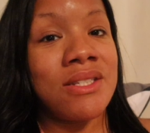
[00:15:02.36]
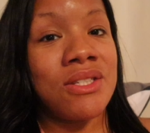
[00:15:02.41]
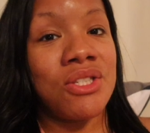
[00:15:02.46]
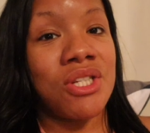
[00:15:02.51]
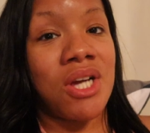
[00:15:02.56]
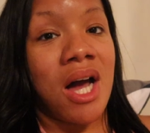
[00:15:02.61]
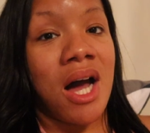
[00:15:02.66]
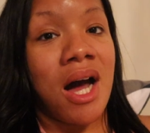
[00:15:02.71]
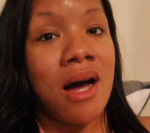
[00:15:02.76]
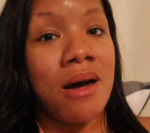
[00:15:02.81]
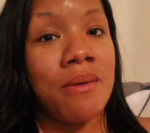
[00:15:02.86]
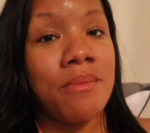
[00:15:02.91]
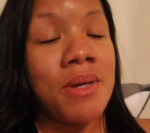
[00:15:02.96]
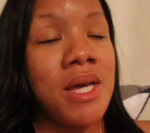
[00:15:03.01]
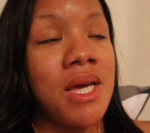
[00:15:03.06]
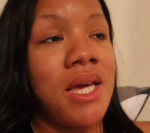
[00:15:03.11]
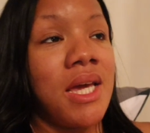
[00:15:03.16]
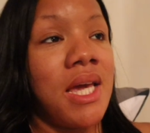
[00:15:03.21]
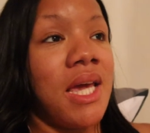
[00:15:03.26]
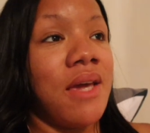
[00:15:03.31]
a job.
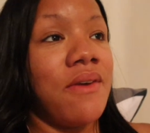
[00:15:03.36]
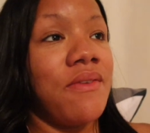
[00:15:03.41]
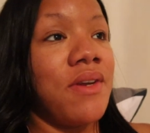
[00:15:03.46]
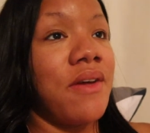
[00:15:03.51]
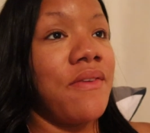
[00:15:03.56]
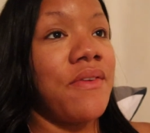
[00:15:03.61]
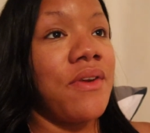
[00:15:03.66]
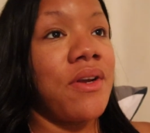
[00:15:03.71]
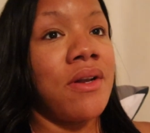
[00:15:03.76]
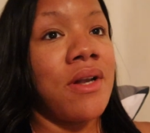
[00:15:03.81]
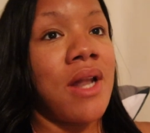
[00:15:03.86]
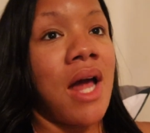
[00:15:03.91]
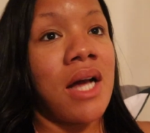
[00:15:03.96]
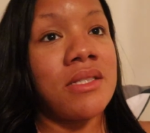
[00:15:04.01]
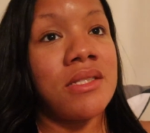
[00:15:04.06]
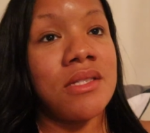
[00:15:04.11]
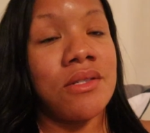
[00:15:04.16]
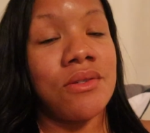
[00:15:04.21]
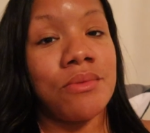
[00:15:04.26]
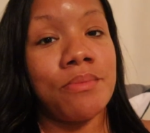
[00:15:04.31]
Even if you're
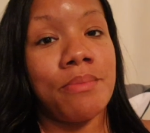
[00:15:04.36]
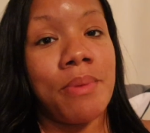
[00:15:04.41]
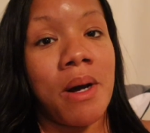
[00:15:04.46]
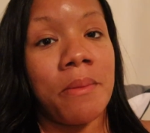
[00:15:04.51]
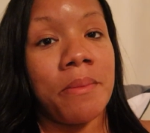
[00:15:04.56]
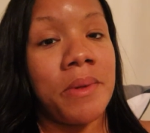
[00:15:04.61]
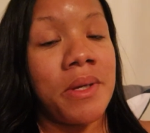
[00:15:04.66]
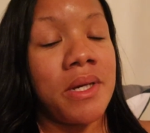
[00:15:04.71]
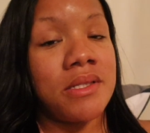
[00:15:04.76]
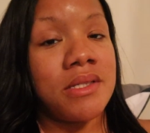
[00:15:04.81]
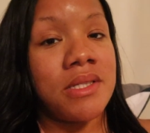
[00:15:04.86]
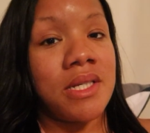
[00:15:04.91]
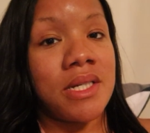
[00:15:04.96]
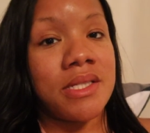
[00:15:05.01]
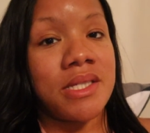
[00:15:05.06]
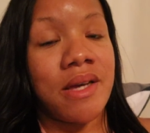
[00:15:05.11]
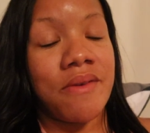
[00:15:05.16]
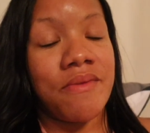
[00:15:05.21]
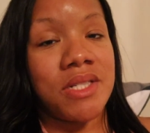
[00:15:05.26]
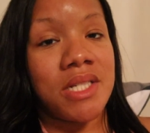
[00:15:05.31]
not still pumping
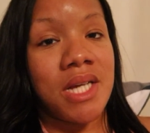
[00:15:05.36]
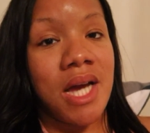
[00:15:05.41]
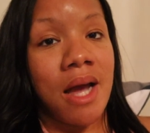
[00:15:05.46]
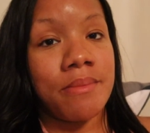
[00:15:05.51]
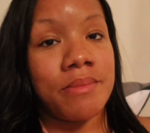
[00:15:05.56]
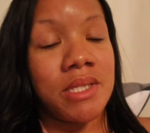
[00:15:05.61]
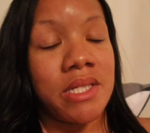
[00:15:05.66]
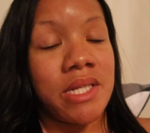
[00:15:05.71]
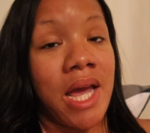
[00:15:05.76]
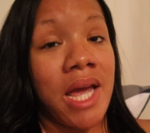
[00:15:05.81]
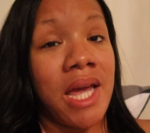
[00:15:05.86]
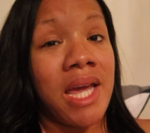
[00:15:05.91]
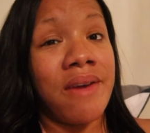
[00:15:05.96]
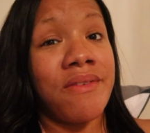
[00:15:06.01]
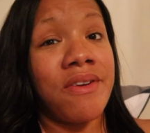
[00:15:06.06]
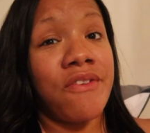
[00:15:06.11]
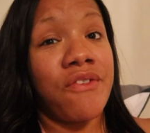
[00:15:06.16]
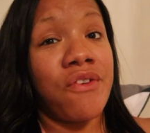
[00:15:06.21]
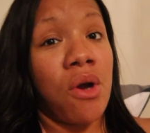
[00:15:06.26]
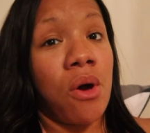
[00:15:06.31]
6-7 times a day,
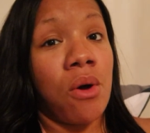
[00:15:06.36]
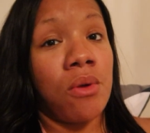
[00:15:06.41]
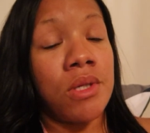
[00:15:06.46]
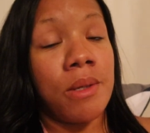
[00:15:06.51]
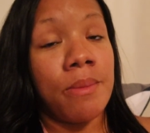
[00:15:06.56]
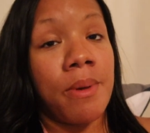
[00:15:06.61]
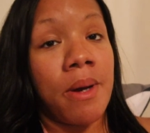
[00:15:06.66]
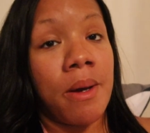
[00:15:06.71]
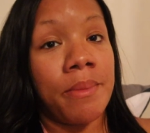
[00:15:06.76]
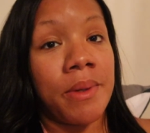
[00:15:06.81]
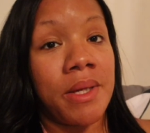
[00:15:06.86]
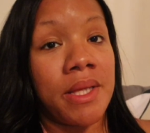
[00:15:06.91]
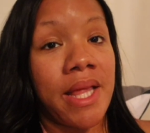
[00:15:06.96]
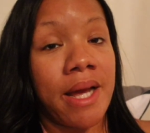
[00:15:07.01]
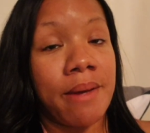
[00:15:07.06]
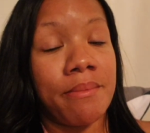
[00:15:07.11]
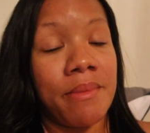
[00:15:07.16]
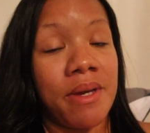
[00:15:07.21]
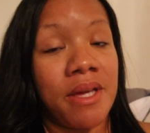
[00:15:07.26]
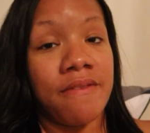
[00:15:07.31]
even if you're only pumping
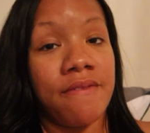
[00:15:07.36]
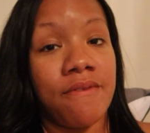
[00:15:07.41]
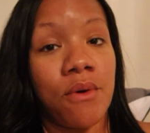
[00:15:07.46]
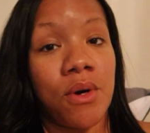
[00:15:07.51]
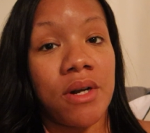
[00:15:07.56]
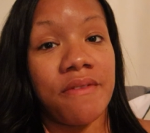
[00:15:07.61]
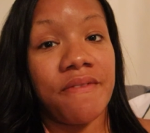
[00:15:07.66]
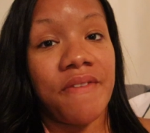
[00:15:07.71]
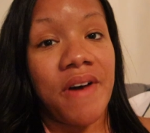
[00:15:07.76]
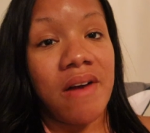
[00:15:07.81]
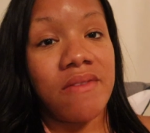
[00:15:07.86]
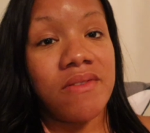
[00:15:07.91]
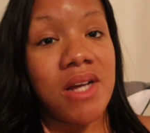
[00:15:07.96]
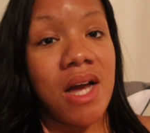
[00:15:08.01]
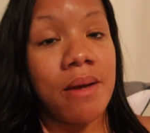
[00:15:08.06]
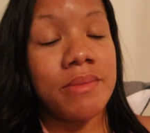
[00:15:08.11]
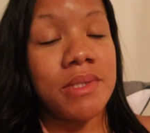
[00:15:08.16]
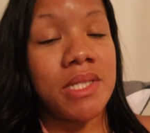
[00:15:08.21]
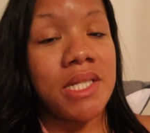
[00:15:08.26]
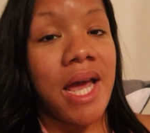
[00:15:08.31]
like me 4 to 5
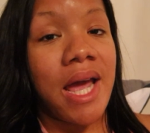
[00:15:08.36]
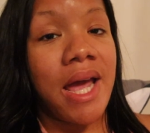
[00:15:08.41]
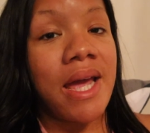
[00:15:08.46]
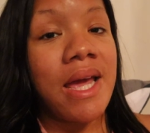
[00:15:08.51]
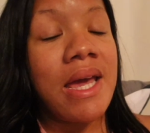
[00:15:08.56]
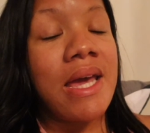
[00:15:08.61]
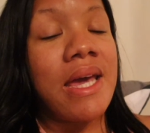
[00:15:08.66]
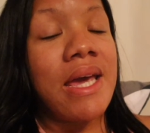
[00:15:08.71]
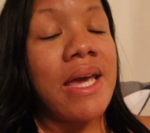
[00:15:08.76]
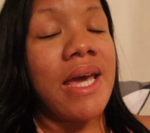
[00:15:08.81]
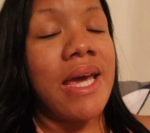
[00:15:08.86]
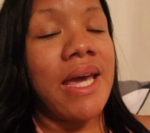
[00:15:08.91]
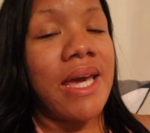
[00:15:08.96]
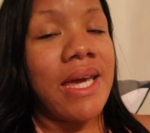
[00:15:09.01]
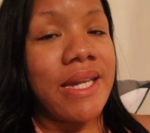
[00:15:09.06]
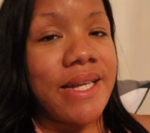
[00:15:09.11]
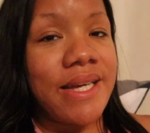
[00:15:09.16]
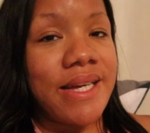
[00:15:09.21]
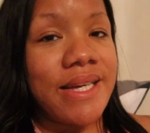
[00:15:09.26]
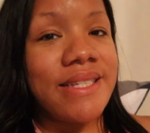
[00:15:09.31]
times a day,
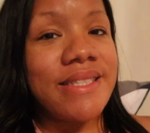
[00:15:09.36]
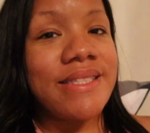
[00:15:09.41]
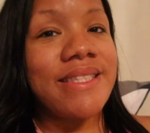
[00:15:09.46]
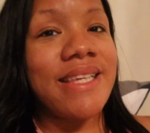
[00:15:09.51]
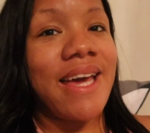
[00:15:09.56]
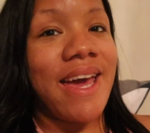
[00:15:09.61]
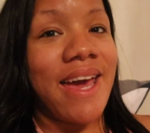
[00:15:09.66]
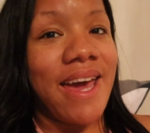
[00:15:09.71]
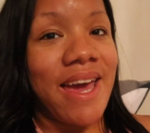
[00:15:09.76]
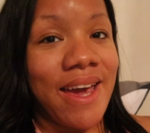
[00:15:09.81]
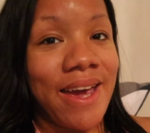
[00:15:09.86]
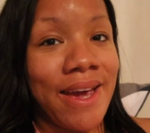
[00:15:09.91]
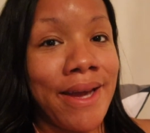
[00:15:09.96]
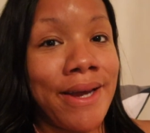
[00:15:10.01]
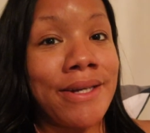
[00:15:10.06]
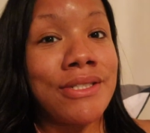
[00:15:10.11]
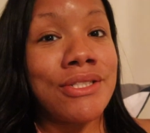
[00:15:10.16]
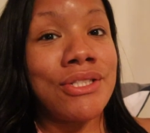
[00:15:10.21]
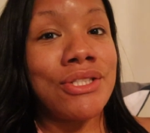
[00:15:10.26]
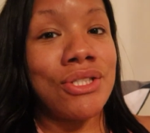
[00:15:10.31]
it is
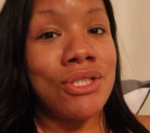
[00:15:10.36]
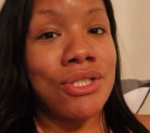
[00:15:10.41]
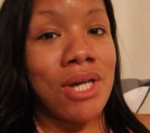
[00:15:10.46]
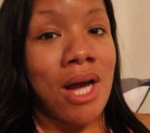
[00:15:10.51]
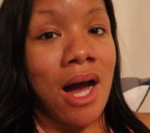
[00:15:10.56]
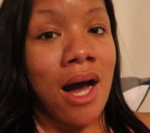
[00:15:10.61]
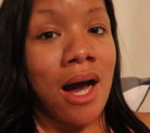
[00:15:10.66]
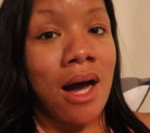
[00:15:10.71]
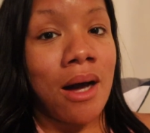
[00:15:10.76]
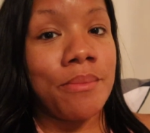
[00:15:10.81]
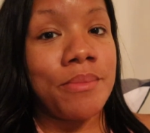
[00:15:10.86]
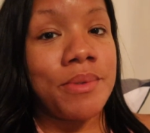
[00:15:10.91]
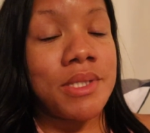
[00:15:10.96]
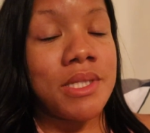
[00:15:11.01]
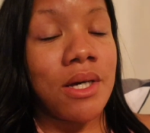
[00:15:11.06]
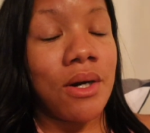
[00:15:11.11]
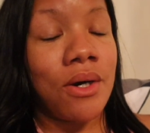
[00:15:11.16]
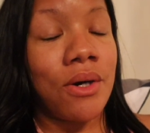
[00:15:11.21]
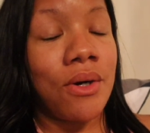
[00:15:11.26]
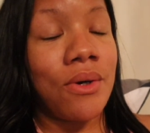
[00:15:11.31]
a job.
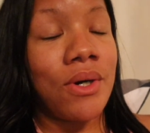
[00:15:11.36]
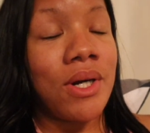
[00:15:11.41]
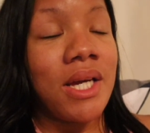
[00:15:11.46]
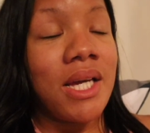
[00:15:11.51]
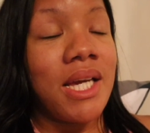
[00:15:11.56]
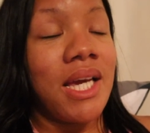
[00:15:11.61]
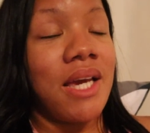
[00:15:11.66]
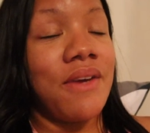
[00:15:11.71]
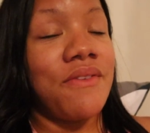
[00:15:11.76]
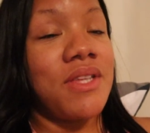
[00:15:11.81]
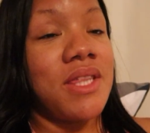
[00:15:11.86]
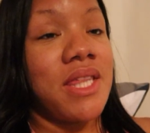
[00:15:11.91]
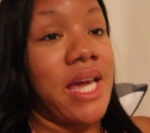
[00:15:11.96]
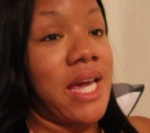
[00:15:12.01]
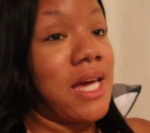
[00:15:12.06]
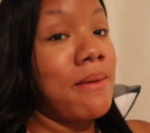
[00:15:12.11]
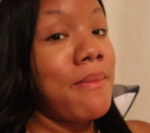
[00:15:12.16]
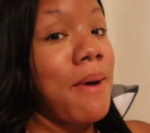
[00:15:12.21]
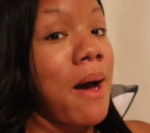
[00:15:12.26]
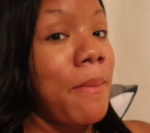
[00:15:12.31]
So if you're
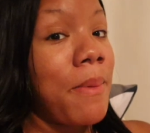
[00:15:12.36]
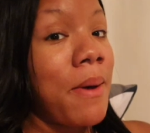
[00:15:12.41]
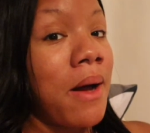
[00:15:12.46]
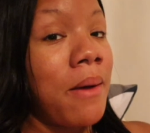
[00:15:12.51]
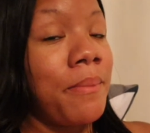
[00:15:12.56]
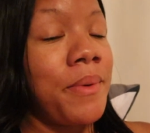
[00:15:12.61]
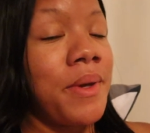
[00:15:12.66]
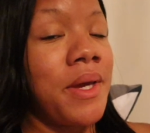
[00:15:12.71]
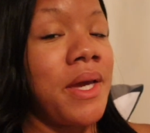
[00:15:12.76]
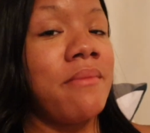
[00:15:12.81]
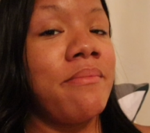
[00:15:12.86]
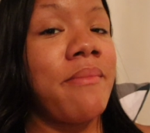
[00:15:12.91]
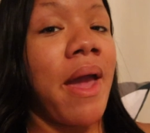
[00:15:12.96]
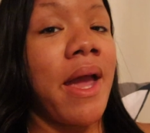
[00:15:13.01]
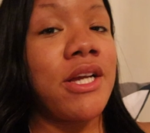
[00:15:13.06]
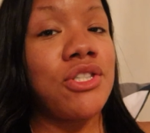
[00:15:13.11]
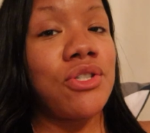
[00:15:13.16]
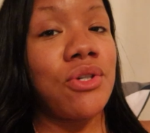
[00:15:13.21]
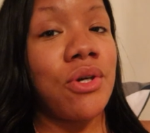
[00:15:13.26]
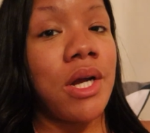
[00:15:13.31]
thinking about pumping,
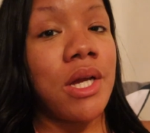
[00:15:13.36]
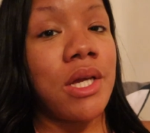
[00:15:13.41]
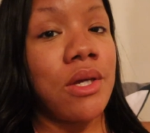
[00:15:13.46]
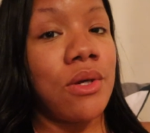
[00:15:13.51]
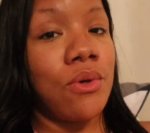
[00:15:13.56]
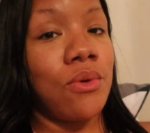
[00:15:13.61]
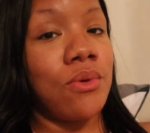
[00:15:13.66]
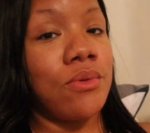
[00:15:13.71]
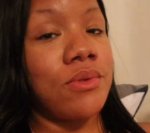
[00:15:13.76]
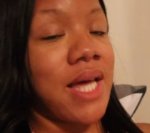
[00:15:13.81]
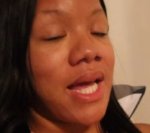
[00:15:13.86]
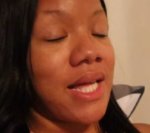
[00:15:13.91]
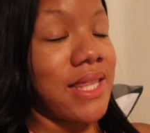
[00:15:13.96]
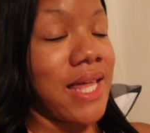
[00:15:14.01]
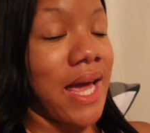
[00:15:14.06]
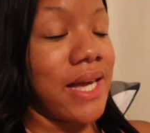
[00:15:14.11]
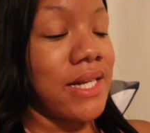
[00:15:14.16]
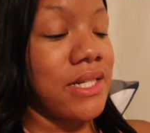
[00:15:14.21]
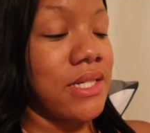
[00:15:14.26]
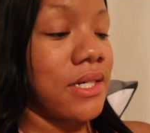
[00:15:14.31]
make sure you take
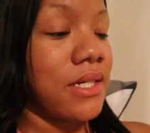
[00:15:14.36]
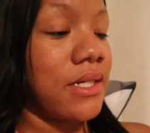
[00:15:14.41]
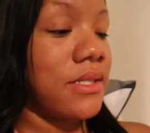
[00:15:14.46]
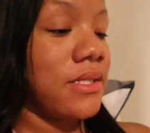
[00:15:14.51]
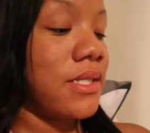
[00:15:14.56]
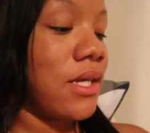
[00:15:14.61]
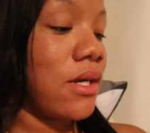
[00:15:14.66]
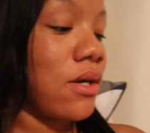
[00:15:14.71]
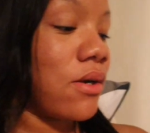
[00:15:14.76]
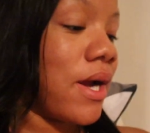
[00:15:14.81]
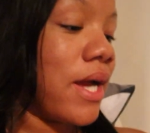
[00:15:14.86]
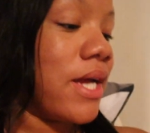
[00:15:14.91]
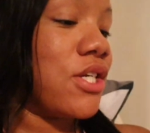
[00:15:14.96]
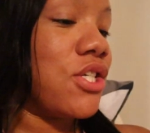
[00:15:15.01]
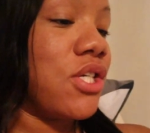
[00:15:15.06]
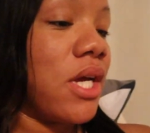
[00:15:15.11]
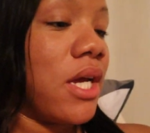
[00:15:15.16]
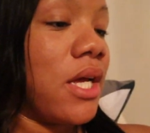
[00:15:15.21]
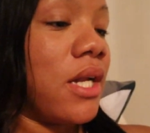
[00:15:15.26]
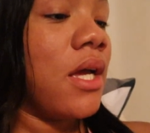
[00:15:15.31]
that into
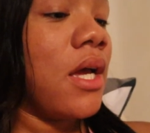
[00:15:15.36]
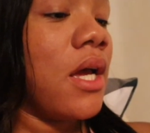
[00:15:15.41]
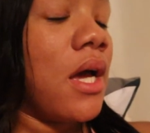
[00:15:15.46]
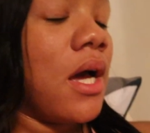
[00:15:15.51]
consideration.